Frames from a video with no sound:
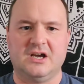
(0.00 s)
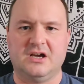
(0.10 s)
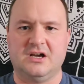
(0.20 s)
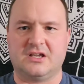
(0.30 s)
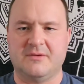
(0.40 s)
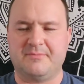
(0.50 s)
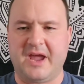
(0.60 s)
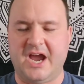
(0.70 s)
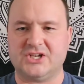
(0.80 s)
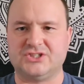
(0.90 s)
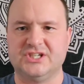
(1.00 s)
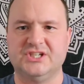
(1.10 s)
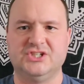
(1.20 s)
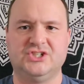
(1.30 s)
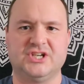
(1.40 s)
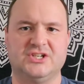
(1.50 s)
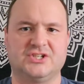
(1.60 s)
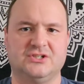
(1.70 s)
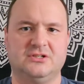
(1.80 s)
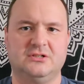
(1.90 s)
uh, compassionate,
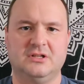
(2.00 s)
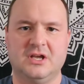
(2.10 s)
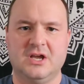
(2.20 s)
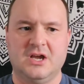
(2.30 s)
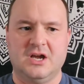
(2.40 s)
gentle.